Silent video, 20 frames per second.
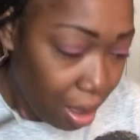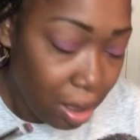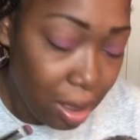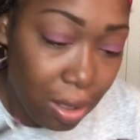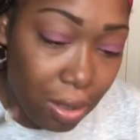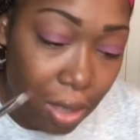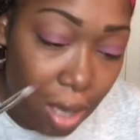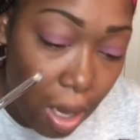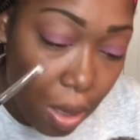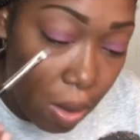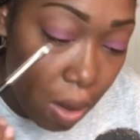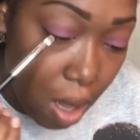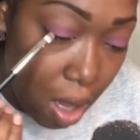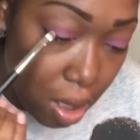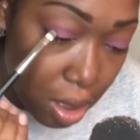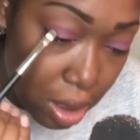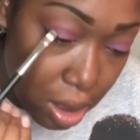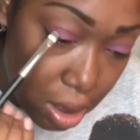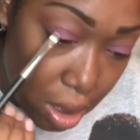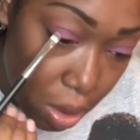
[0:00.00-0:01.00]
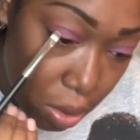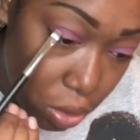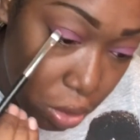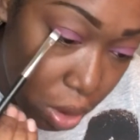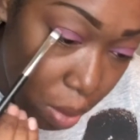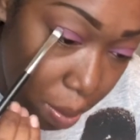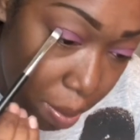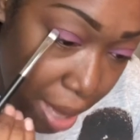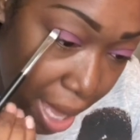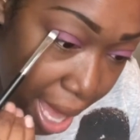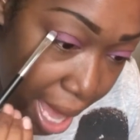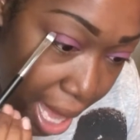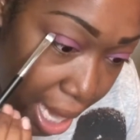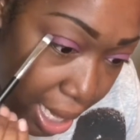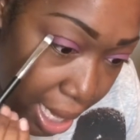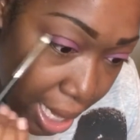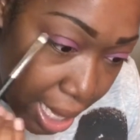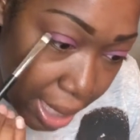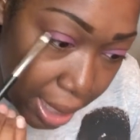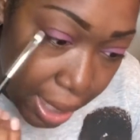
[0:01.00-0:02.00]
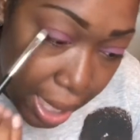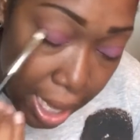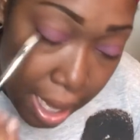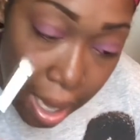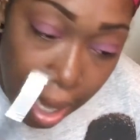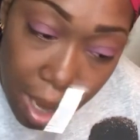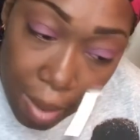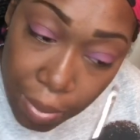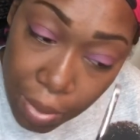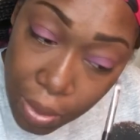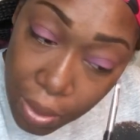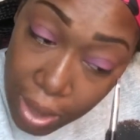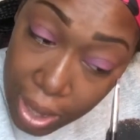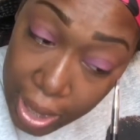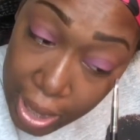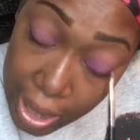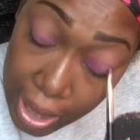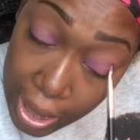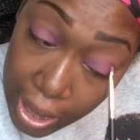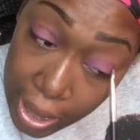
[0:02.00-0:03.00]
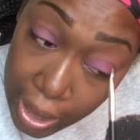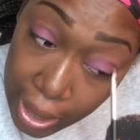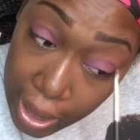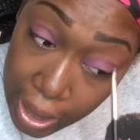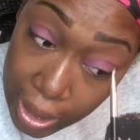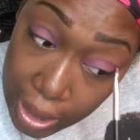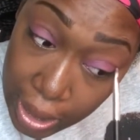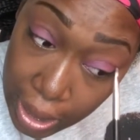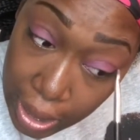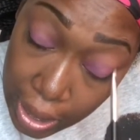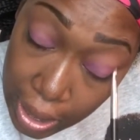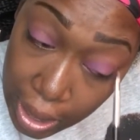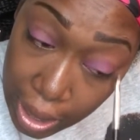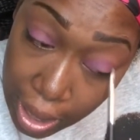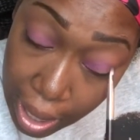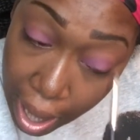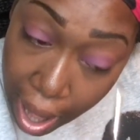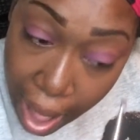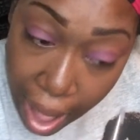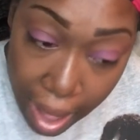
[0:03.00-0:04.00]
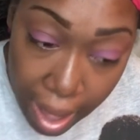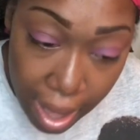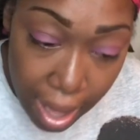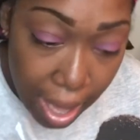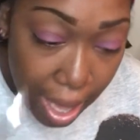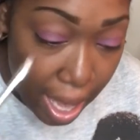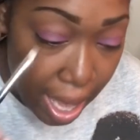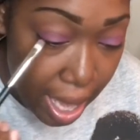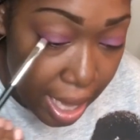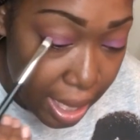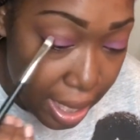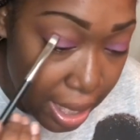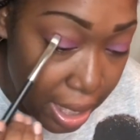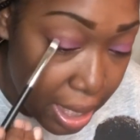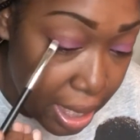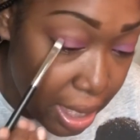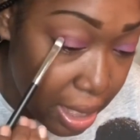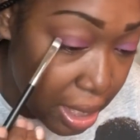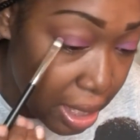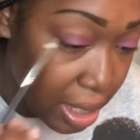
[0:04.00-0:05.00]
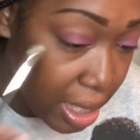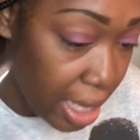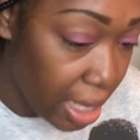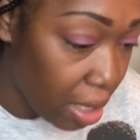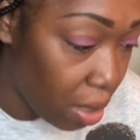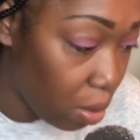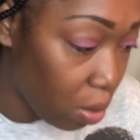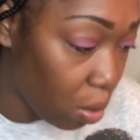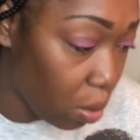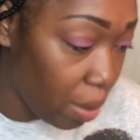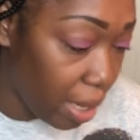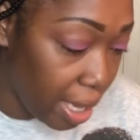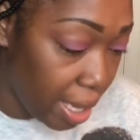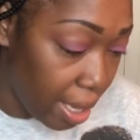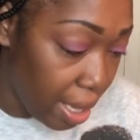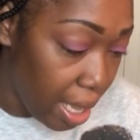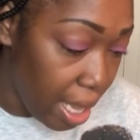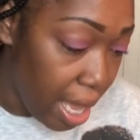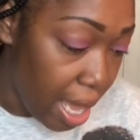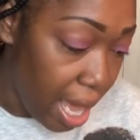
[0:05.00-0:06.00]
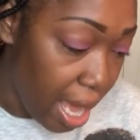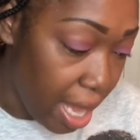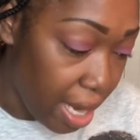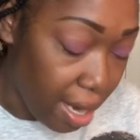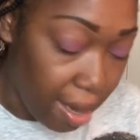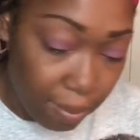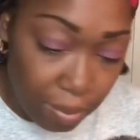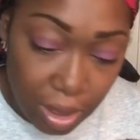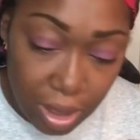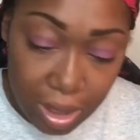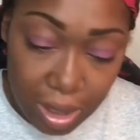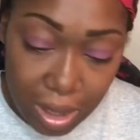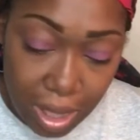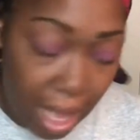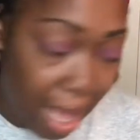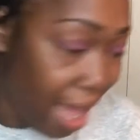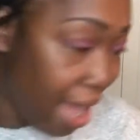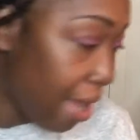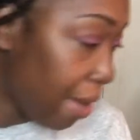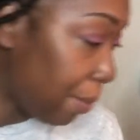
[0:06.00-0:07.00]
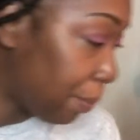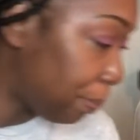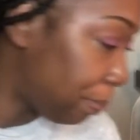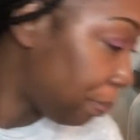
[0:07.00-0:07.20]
you know, all so dramatic, like, oh, I'm quitting, and and then they don't quit. And I'm just like,